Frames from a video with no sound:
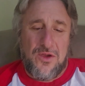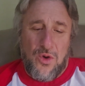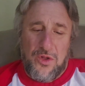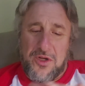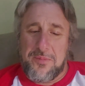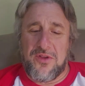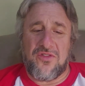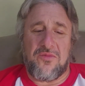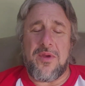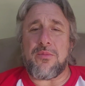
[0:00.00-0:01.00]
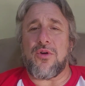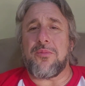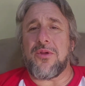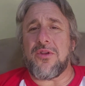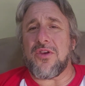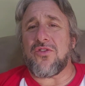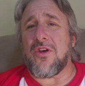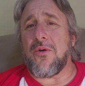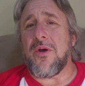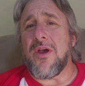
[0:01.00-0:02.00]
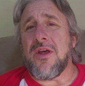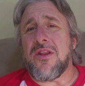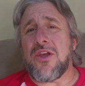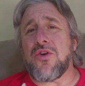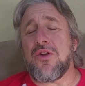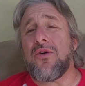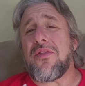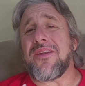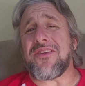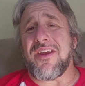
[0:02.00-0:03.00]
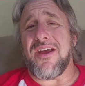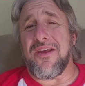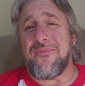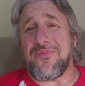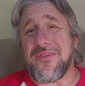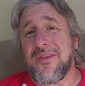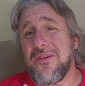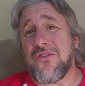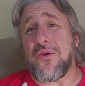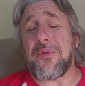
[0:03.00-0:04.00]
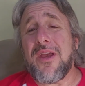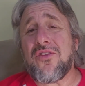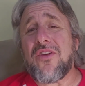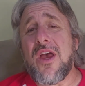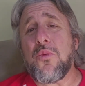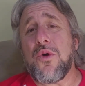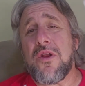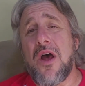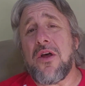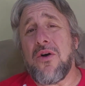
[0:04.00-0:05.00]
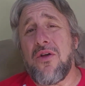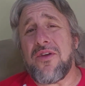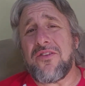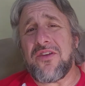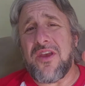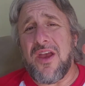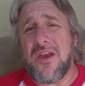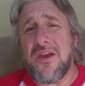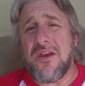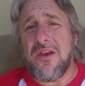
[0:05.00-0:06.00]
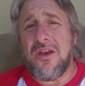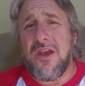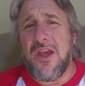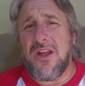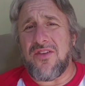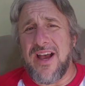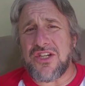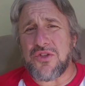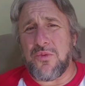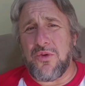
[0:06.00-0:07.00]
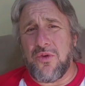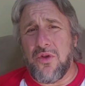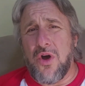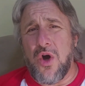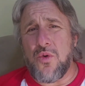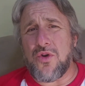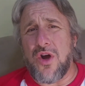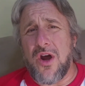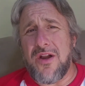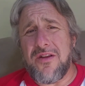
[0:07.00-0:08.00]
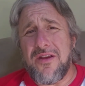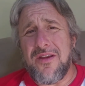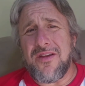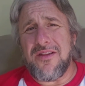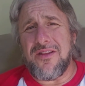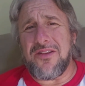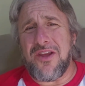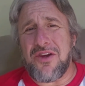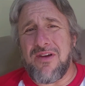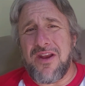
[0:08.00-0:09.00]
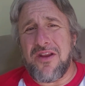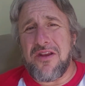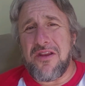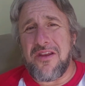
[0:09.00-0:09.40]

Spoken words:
call it a piece of memorabilia. So they couldn't authenticate it. So PSA would not authenticate its actual own card that they graded